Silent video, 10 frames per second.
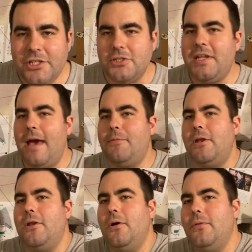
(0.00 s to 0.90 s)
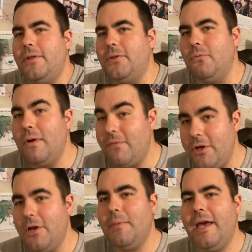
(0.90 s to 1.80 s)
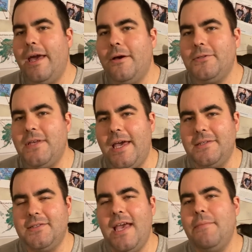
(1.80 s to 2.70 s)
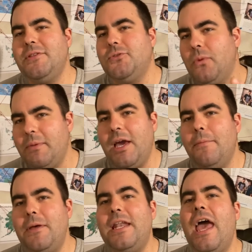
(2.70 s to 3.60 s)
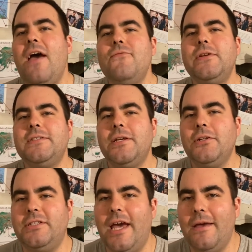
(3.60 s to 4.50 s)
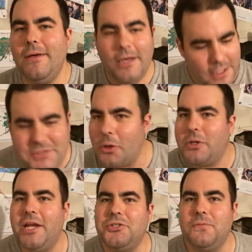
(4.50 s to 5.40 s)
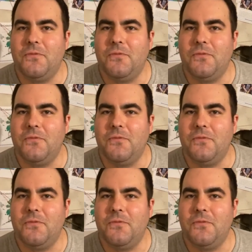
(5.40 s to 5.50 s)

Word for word: just happen to know that the river near my house has salmon swimming up it every single day. Let's go catch some